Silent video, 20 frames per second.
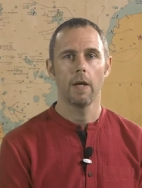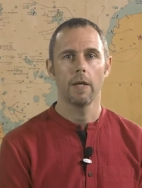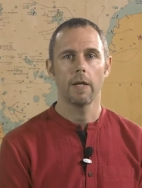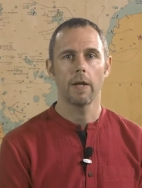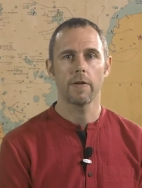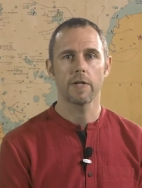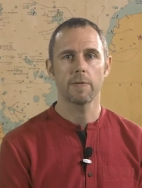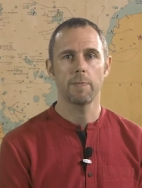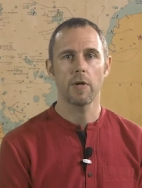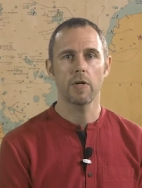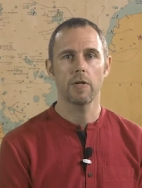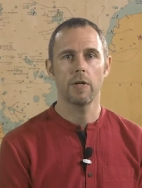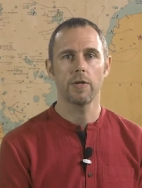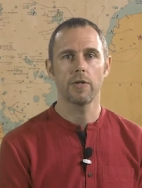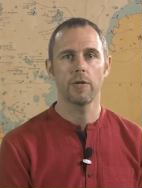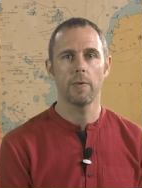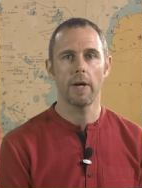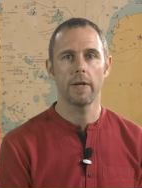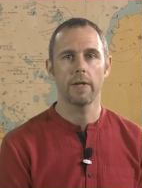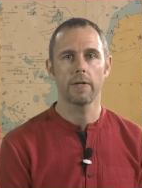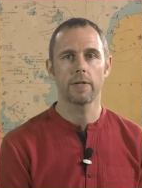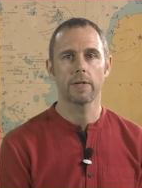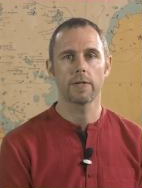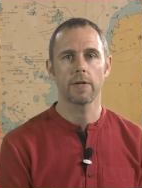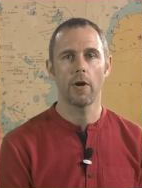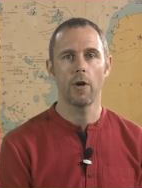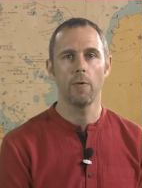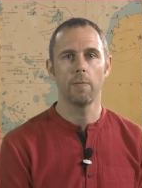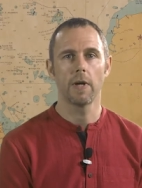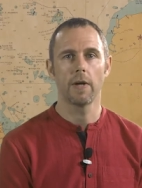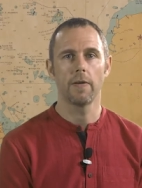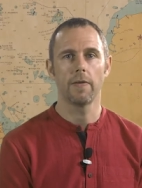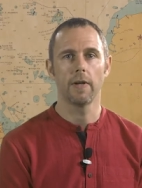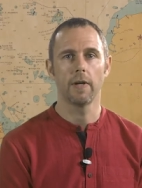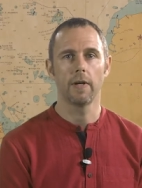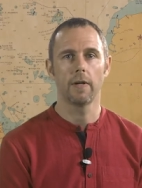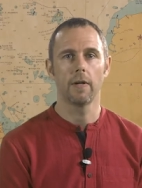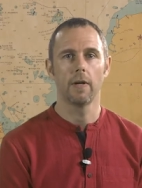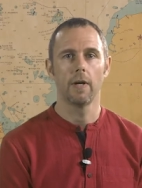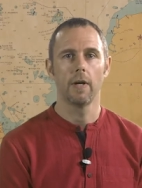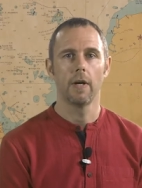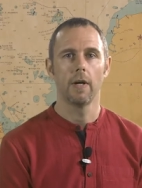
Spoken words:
Now, the special issue editors hoped, I think,